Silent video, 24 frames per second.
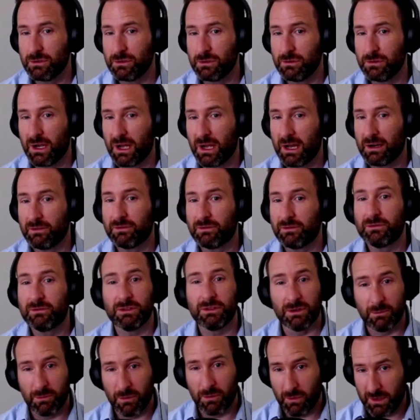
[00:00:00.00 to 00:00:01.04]
have, to
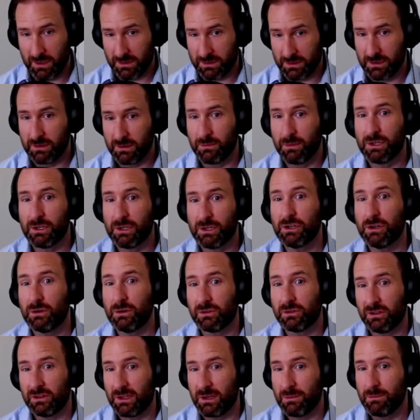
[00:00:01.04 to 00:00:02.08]
your point, too much
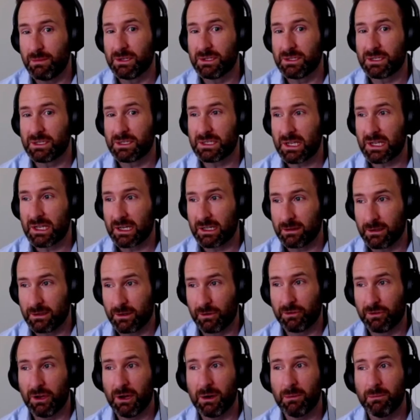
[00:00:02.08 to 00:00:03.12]
OTA business staying in the
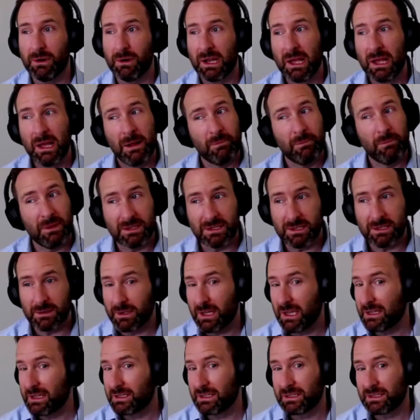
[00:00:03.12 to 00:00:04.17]
hotel. But in some
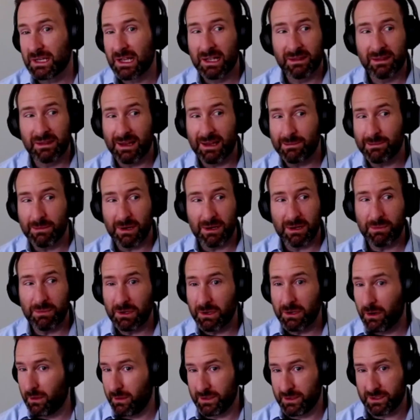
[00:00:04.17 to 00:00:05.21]
cases, that might be
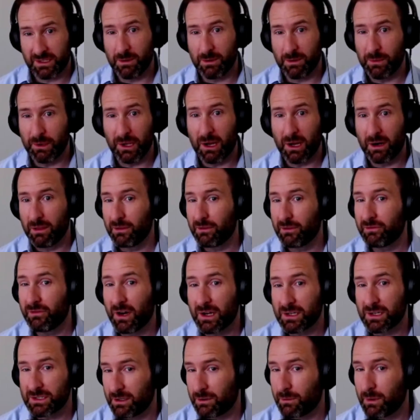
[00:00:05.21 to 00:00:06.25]
all that's coming out of the
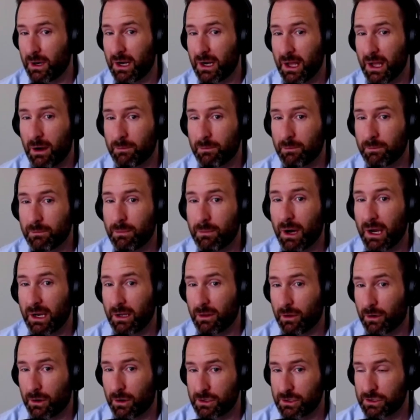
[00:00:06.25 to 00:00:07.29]
faucet right now, by and
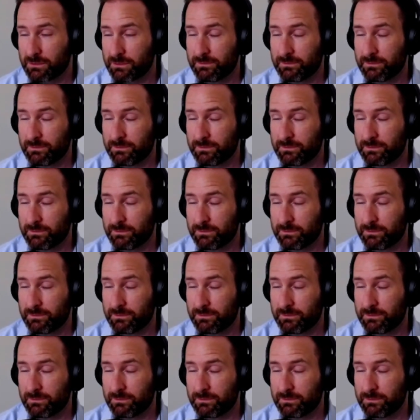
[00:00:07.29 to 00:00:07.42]
large.